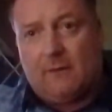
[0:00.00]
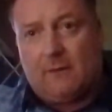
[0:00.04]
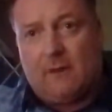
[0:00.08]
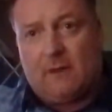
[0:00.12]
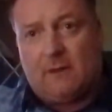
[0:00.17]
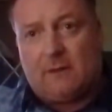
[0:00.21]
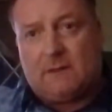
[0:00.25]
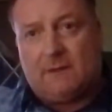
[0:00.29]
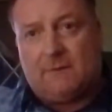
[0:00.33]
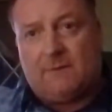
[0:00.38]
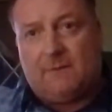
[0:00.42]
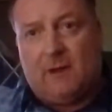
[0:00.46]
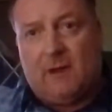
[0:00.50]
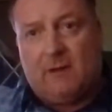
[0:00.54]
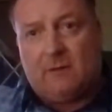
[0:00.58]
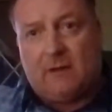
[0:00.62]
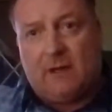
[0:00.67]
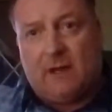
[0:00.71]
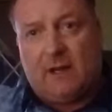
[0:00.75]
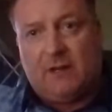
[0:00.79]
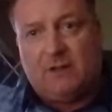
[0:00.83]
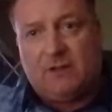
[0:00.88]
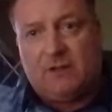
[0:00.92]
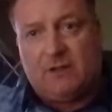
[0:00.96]
as a
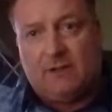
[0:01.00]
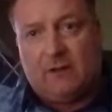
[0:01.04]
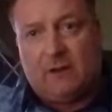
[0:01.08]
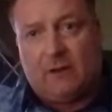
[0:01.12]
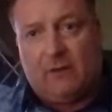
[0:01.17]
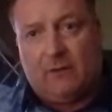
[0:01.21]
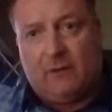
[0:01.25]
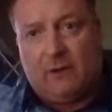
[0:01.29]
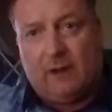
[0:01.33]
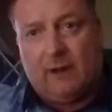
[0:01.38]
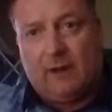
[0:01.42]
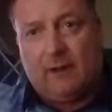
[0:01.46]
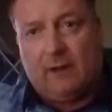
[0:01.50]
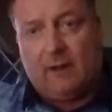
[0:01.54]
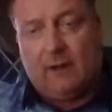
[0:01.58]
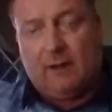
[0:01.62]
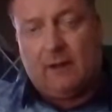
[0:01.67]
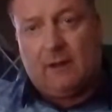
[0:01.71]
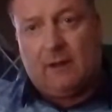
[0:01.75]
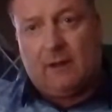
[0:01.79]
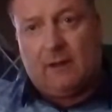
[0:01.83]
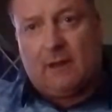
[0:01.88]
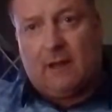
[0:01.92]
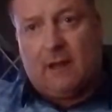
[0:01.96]
foundation degree,
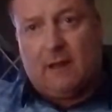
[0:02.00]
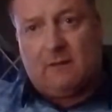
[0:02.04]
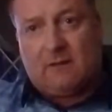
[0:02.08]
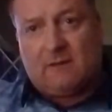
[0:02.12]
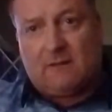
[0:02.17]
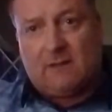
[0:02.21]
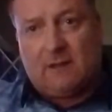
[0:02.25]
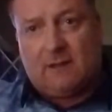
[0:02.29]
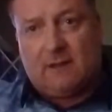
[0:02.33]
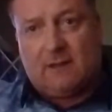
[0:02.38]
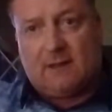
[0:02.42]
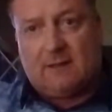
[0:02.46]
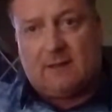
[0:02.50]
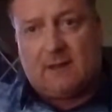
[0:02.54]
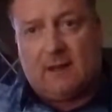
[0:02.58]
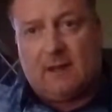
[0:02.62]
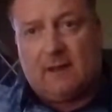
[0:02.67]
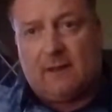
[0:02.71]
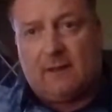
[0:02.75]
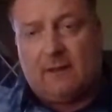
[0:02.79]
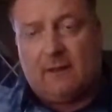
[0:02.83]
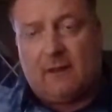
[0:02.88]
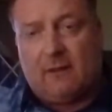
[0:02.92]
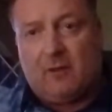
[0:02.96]
counselling and
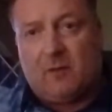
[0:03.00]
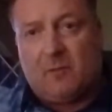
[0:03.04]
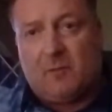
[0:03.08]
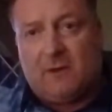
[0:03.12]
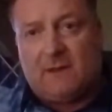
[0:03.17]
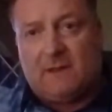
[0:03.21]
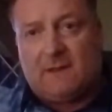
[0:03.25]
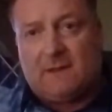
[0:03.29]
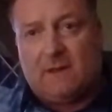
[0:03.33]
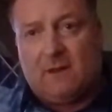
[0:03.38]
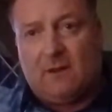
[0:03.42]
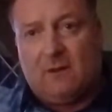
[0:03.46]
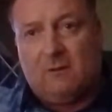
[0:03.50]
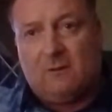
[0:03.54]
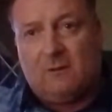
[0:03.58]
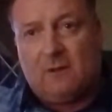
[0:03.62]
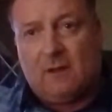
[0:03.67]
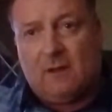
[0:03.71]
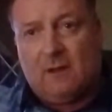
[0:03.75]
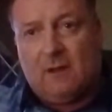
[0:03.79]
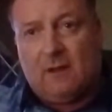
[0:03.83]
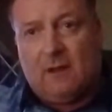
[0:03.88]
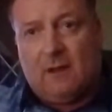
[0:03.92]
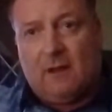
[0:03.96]
psychotherapy, so
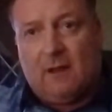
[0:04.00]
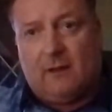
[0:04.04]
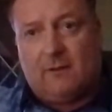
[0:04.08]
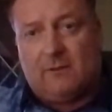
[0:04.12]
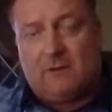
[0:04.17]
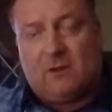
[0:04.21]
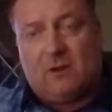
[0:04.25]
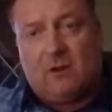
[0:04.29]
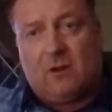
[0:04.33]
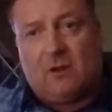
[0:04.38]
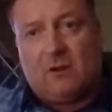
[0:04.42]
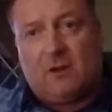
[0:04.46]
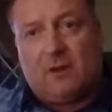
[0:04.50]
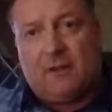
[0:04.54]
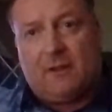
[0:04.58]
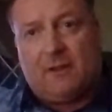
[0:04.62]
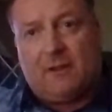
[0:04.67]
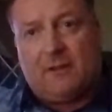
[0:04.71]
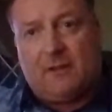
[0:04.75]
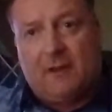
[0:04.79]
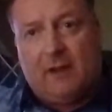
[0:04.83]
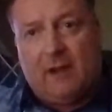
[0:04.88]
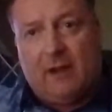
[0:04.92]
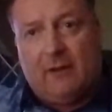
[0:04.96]
I've done a lot of the
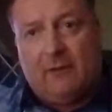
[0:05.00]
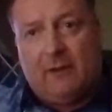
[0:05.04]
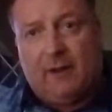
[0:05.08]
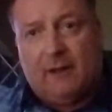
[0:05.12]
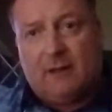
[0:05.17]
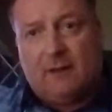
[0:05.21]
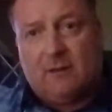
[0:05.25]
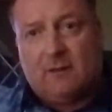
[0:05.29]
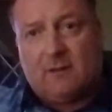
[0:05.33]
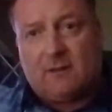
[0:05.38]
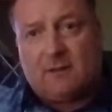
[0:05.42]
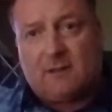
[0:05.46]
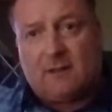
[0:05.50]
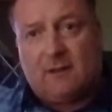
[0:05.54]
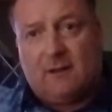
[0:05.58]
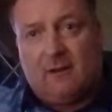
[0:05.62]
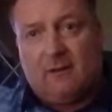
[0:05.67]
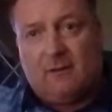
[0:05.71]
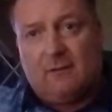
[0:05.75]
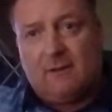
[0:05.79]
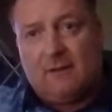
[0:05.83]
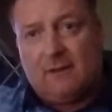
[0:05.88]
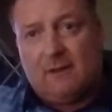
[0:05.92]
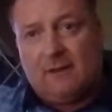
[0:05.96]
theory
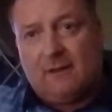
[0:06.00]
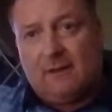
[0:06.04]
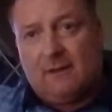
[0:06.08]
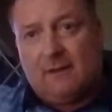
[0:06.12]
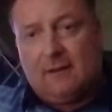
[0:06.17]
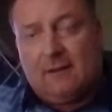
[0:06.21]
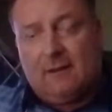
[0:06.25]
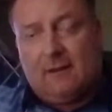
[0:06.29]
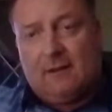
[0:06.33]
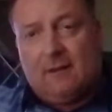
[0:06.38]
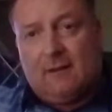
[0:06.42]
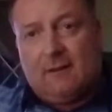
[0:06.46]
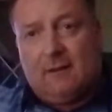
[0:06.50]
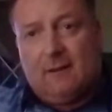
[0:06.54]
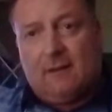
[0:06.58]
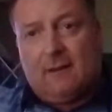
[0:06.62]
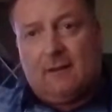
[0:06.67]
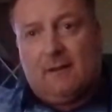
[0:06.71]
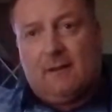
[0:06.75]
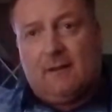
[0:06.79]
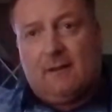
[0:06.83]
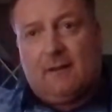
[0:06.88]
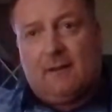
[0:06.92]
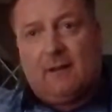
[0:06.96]
also.
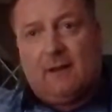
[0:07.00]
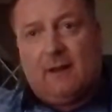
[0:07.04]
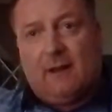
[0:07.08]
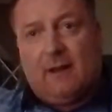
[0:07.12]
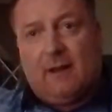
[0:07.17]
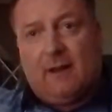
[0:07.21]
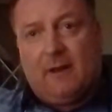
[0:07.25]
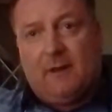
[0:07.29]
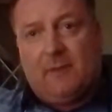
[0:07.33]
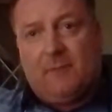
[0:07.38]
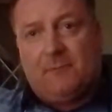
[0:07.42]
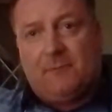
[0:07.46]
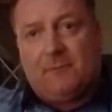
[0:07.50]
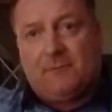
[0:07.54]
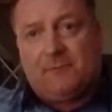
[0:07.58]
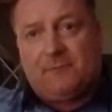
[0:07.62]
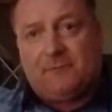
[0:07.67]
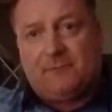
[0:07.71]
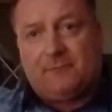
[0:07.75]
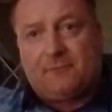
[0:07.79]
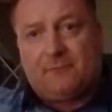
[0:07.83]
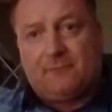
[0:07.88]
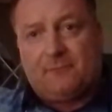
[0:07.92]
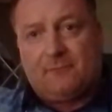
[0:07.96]

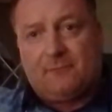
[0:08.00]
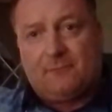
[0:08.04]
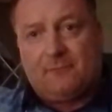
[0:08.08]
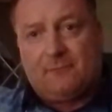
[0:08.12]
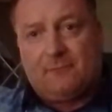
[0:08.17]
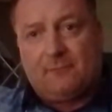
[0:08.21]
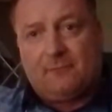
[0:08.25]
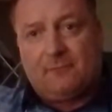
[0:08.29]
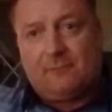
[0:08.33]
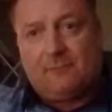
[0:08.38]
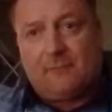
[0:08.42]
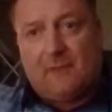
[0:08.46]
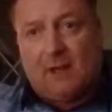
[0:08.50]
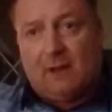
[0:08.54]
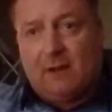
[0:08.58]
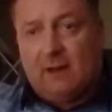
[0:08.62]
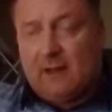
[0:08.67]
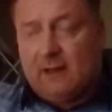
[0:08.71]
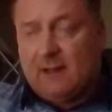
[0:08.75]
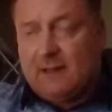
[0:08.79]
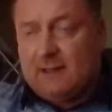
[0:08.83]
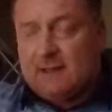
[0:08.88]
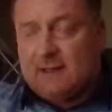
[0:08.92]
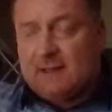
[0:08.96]

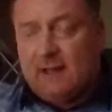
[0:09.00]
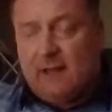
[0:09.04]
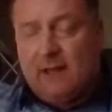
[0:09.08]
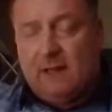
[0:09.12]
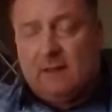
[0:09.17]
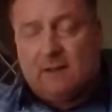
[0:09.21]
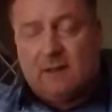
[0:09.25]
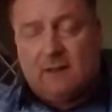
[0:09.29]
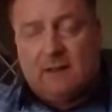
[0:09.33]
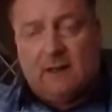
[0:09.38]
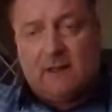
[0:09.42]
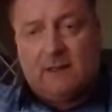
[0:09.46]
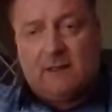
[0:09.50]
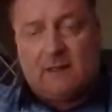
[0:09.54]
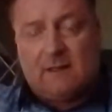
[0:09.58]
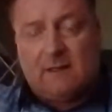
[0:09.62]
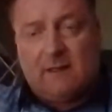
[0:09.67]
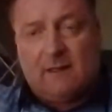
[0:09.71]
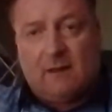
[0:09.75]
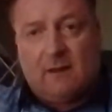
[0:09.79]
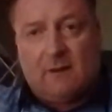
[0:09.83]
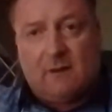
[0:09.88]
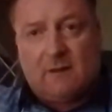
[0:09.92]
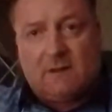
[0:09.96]
Like I say, it's
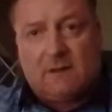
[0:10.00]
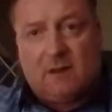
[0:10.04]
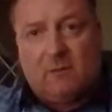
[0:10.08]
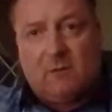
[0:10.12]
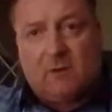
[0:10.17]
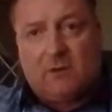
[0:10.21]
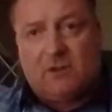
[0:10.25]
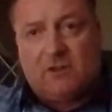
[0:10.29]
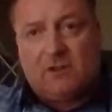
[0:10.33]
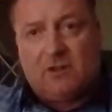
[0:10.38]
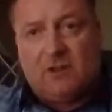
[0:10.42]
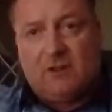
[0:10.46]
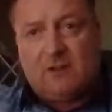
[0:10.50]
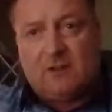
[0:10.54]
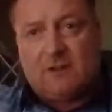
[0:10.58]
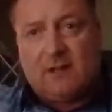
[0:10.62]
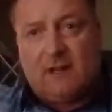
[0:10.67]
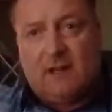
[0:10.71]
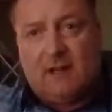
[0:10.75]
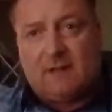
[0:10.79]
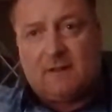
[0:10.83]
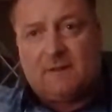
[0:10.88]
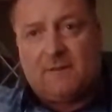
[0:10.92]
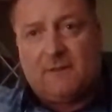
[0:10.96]
not one shoe
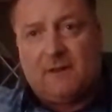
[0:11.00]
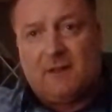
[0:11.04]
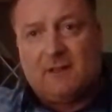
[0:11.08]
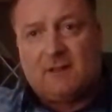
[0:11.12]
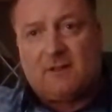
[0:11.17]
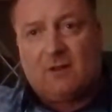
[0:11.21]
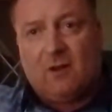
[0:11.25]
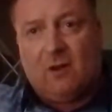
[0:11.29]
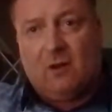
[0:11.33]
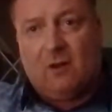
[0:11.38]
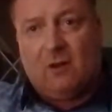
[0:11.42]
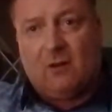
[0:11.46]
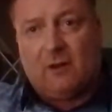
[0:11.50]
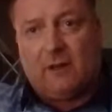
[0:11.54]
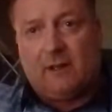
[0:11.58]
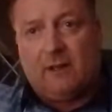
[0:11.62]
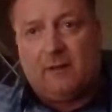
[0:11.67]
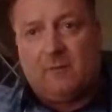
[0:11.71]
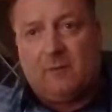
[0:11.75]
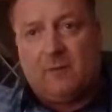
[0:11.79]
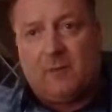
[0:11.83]
size fits all.